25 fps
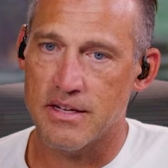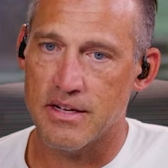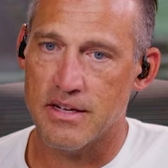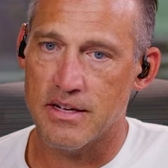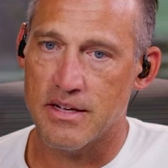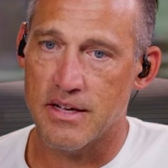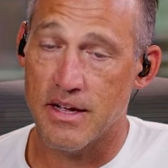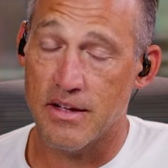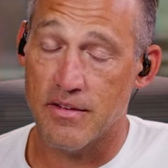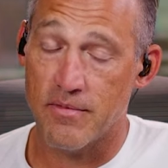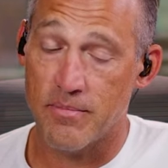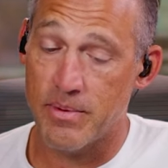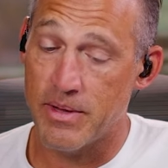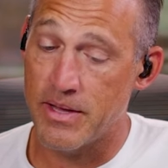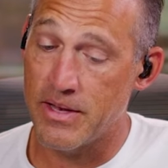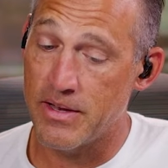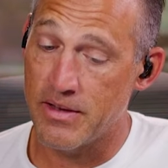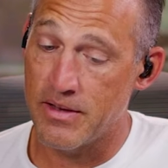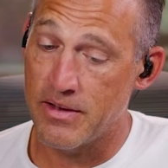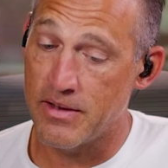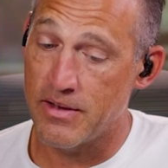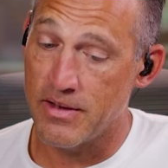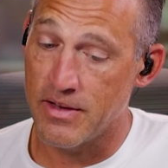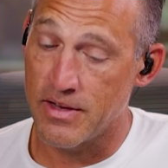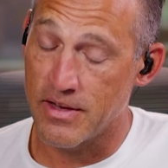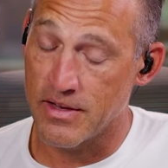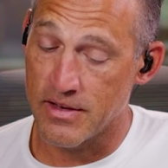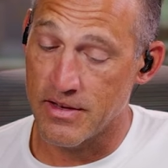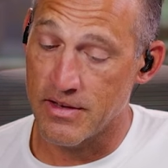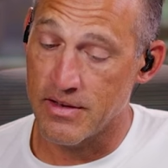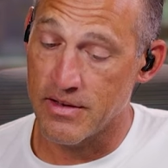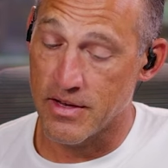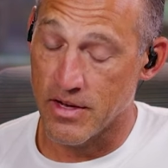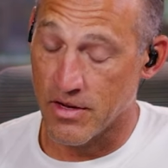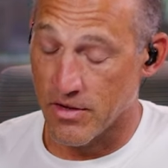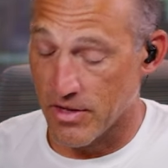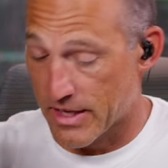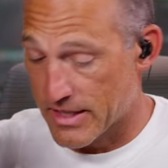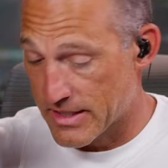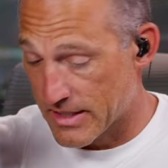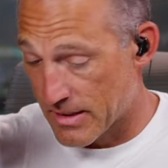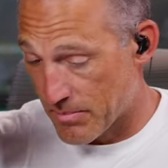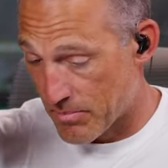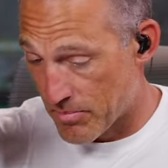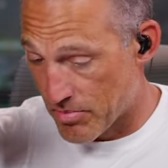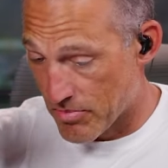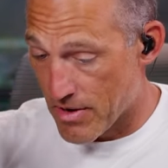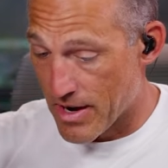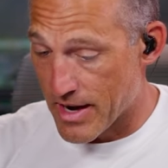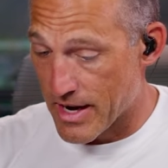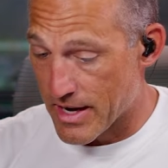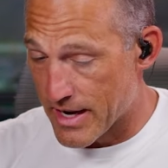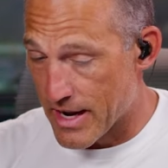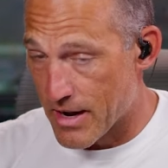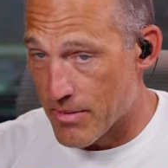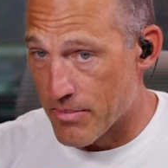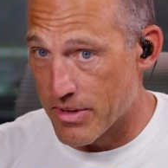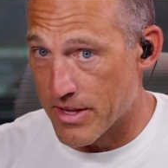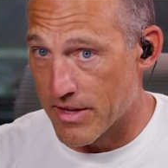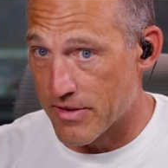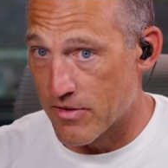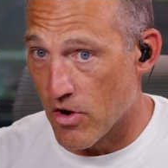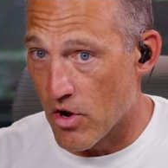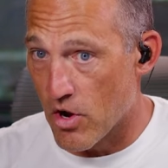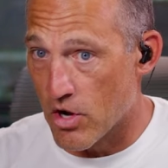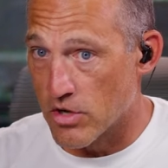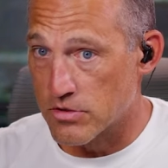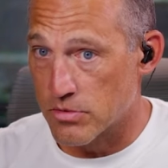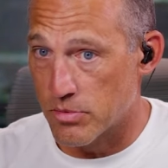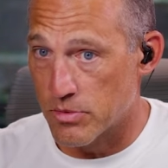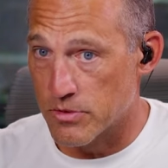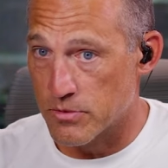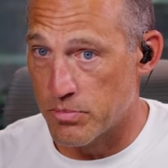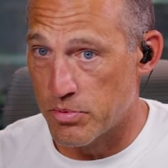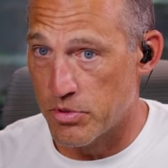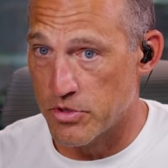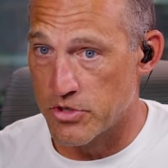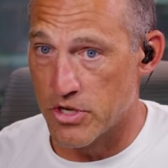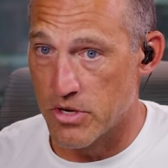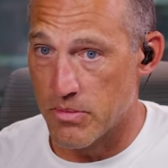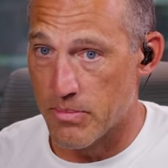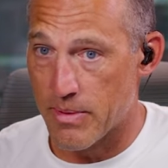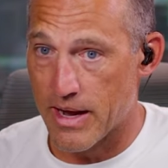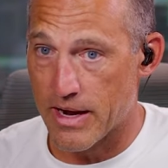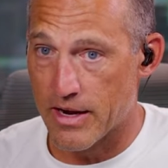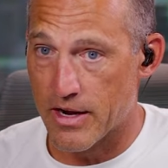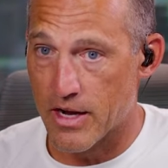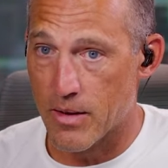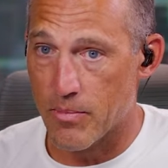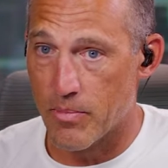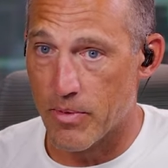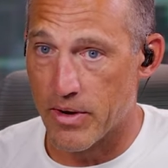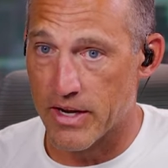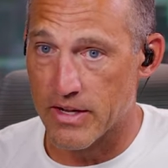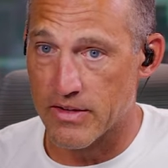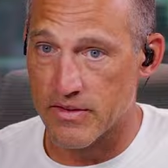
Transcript: have been, you know, like I said, brought it down, but it's also what's pushing back up. We can